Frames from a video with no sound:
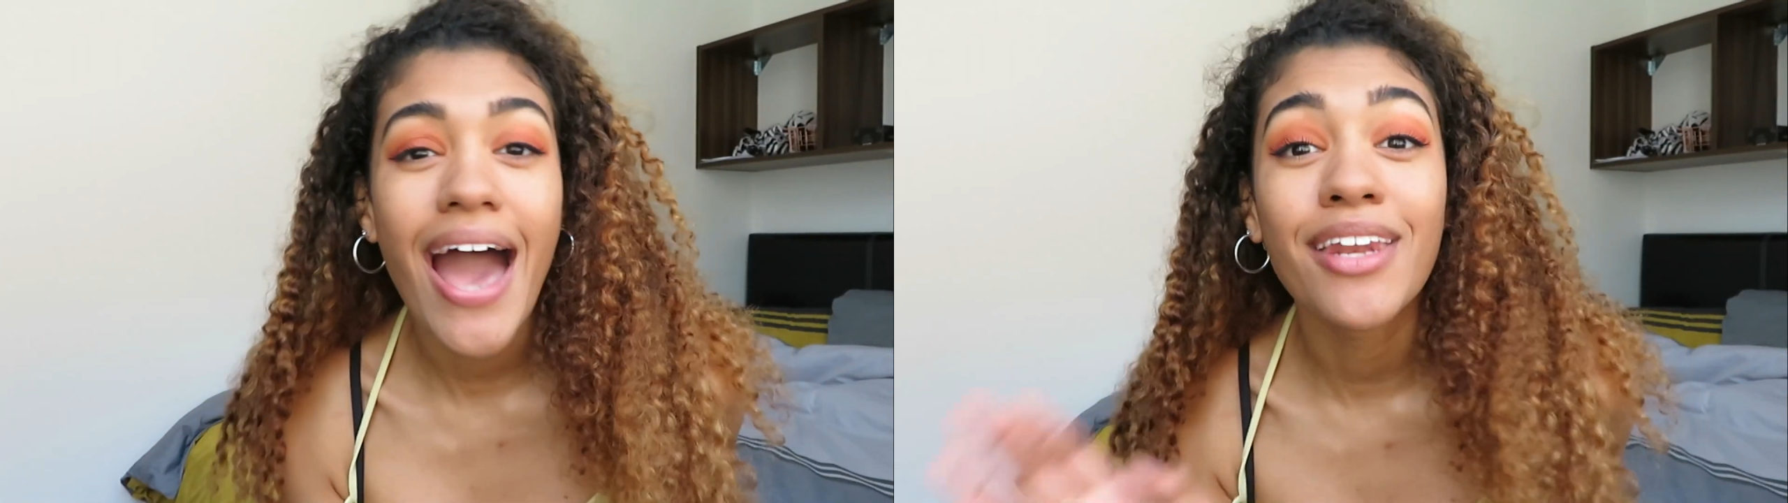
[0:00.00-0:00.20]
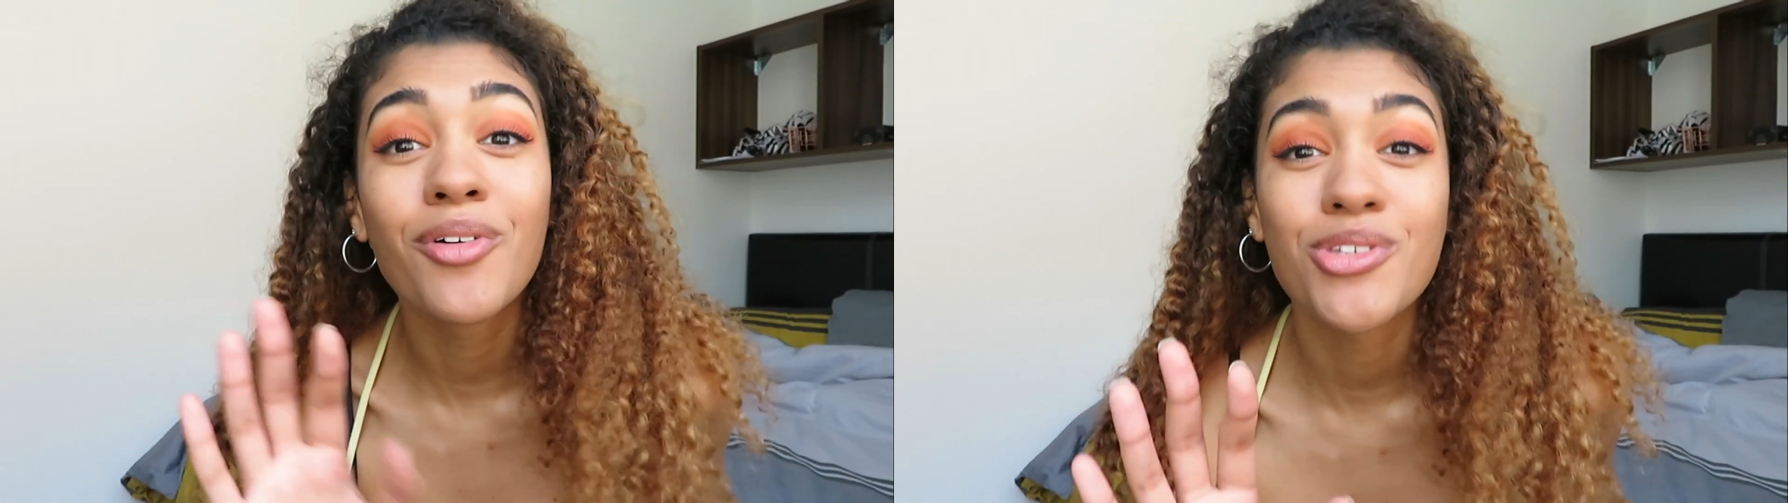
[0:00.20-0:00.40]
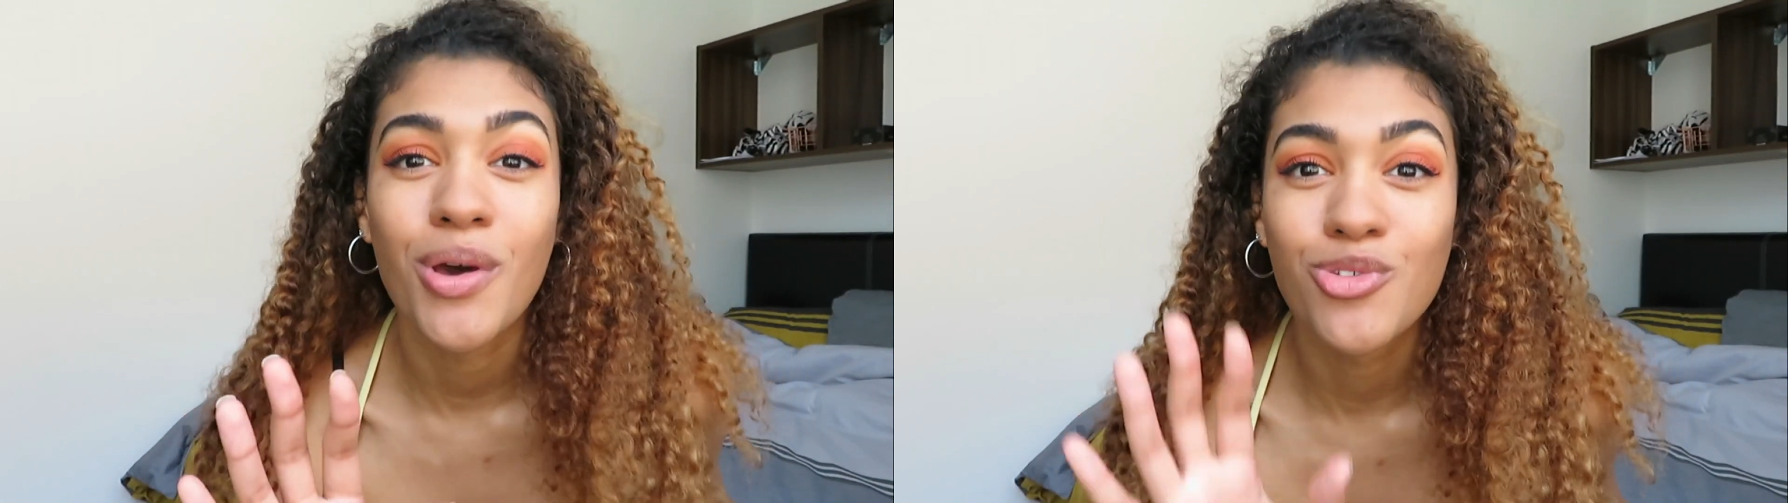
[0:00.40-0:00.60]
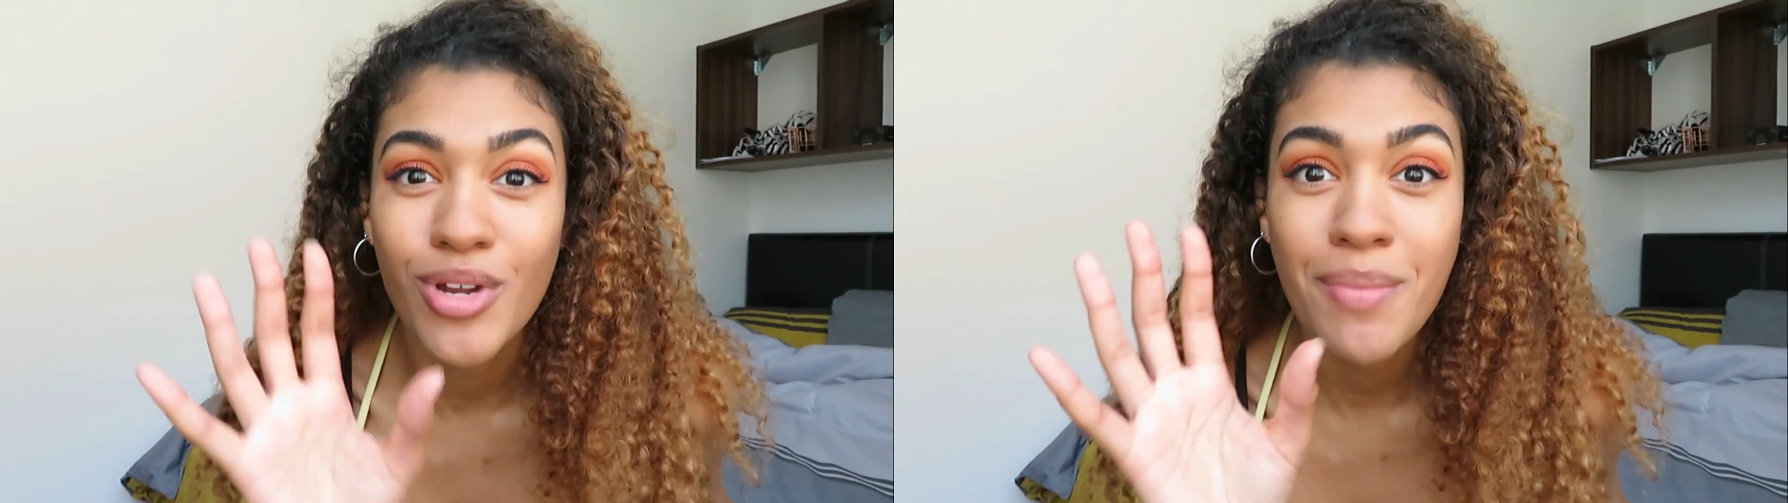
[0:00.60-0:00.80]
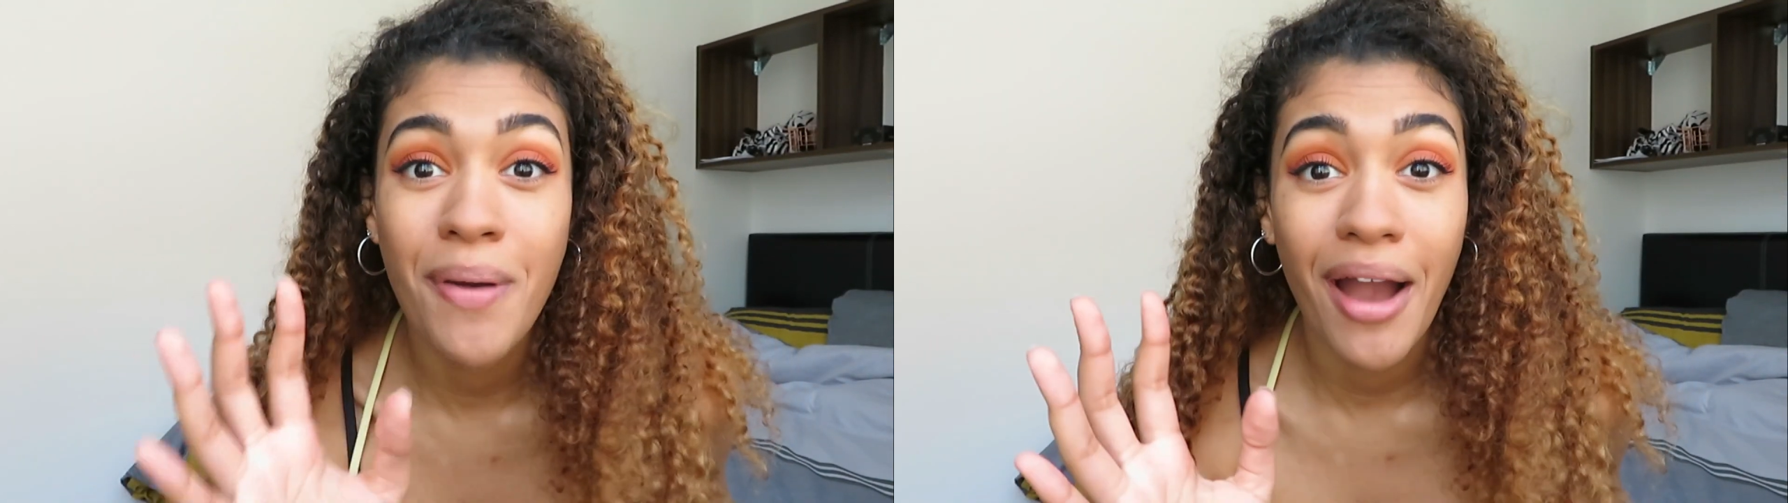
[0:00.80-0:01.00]
And also, I was
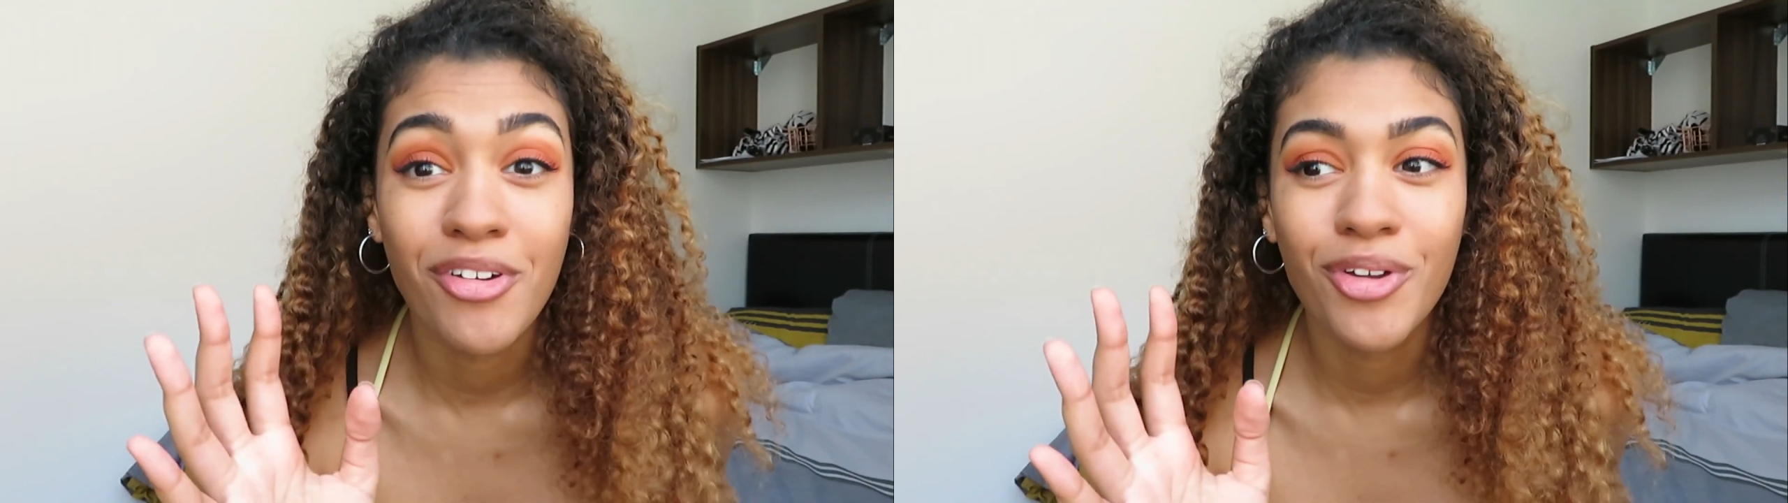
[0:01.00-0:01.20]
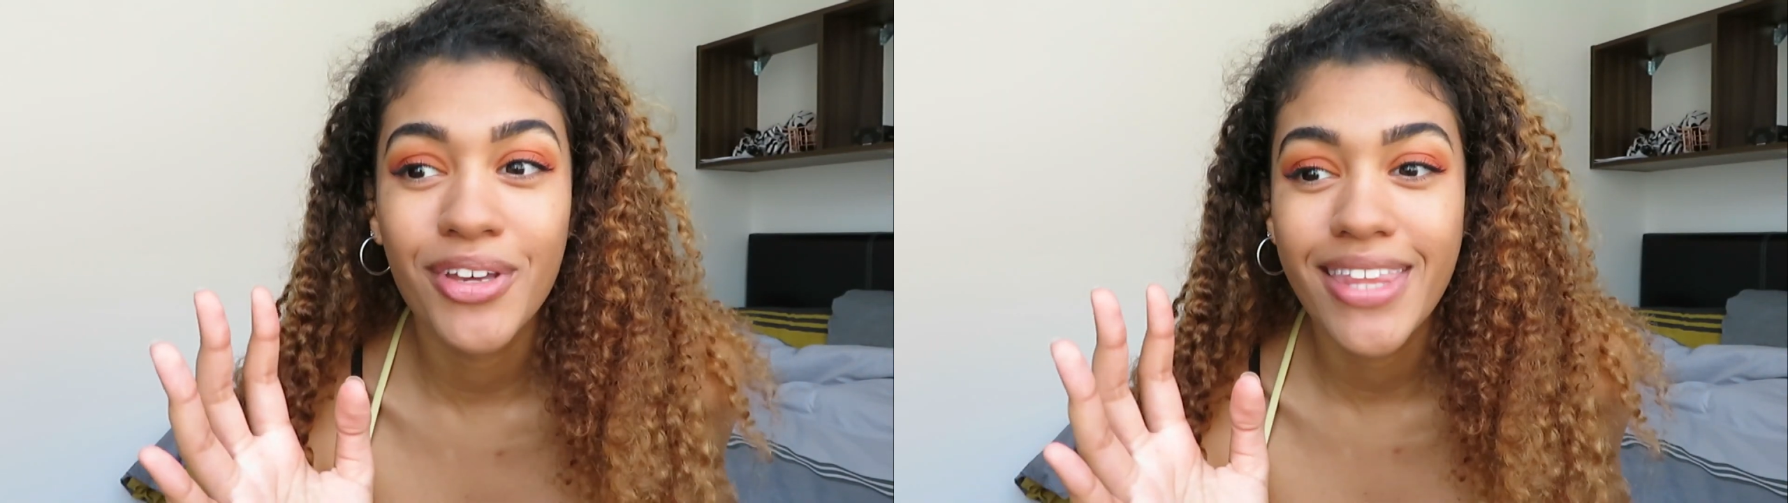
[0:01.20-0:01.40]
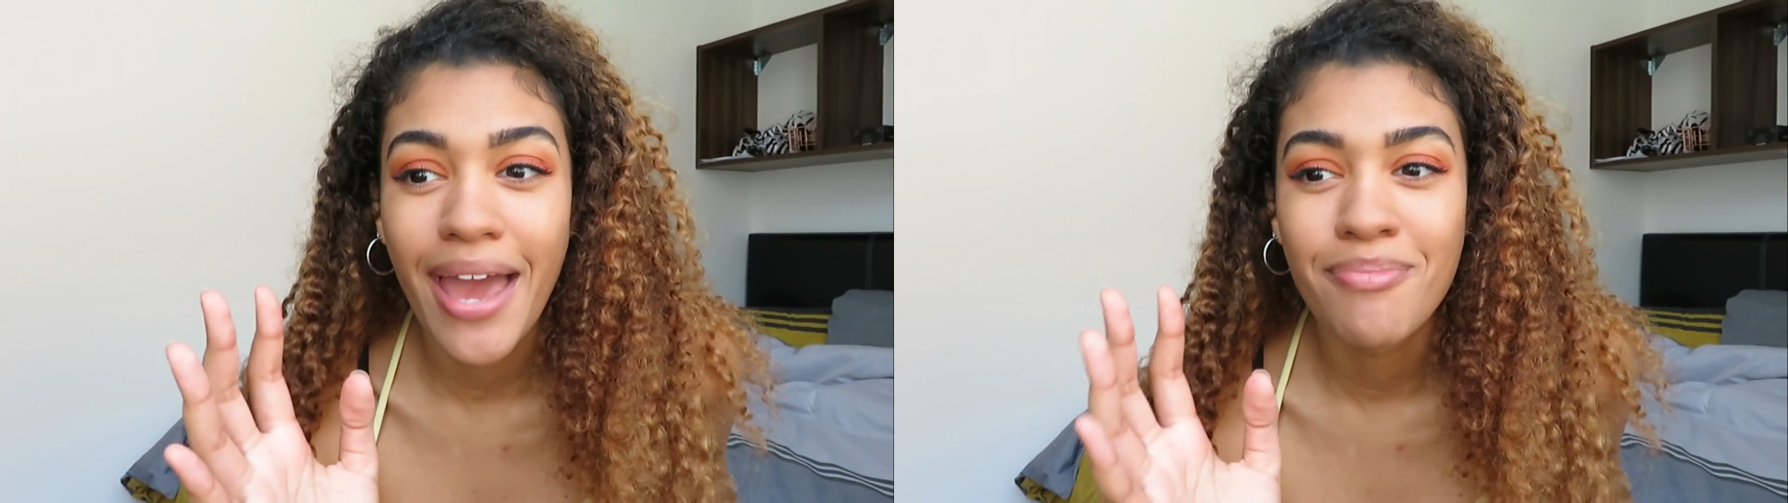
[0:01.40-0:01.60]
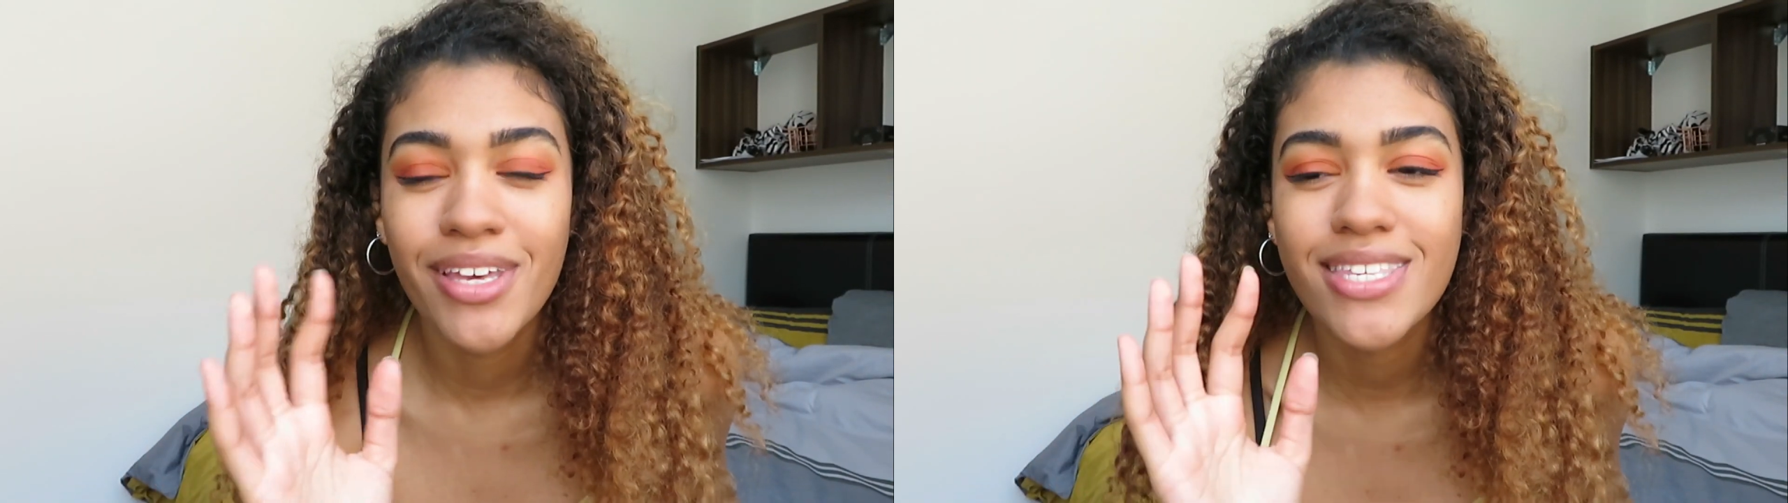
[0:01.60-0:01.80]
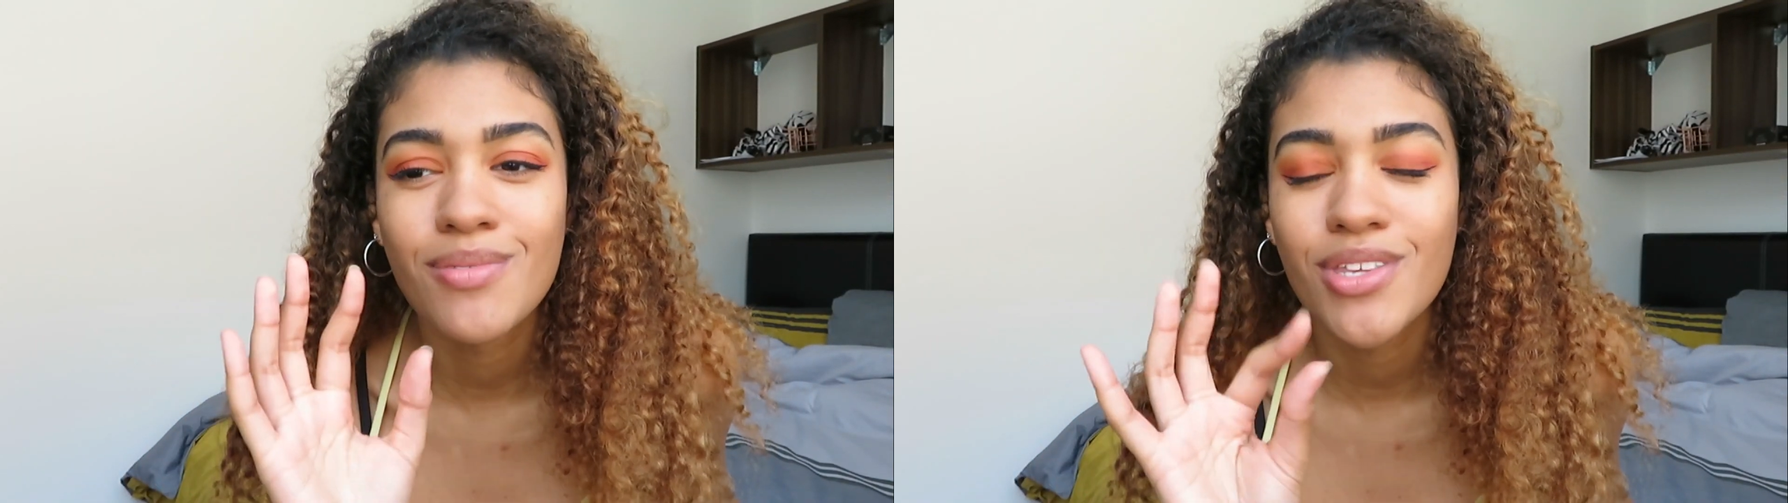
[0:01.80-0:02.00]
really paranoid then
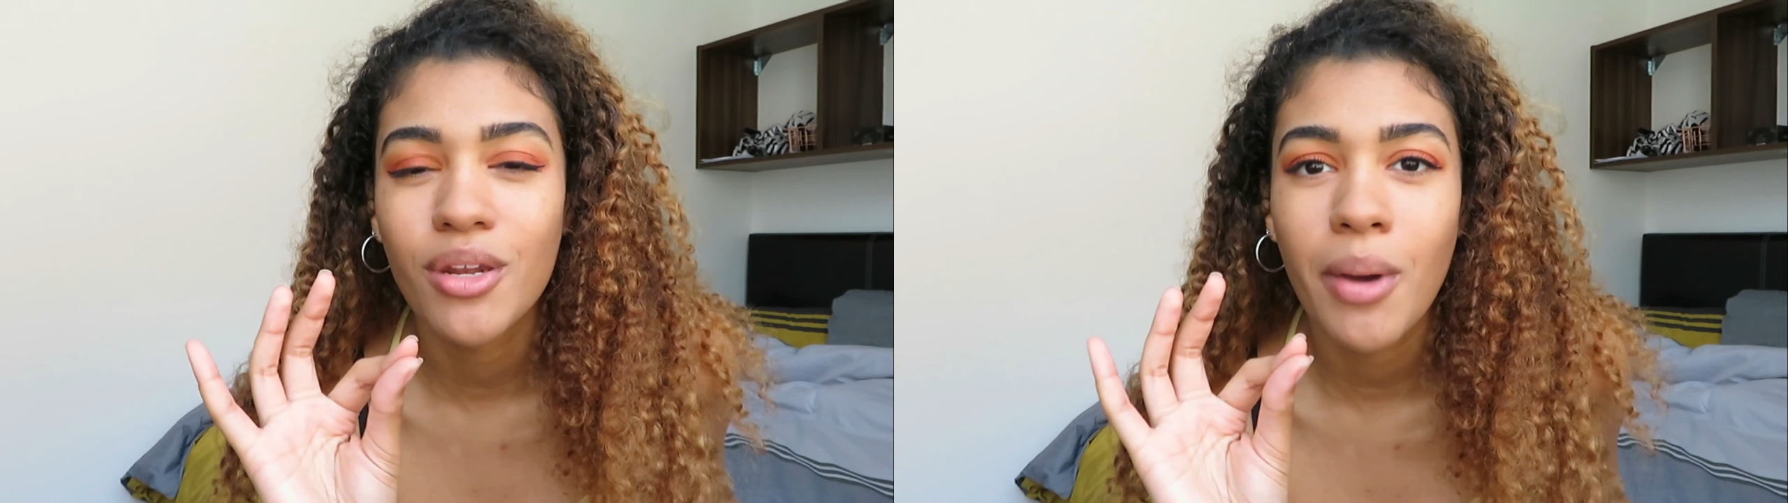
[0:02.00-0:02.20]
because he was on